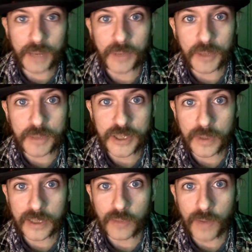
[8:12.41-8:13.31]
I'm going to be
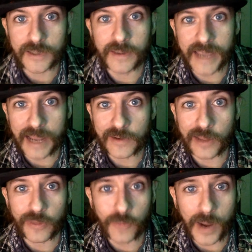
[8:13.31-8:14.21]
doing the rest of the
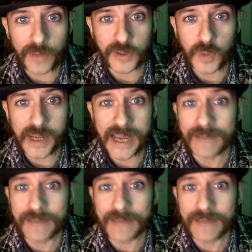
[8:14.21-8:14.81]
countdown throughout this week.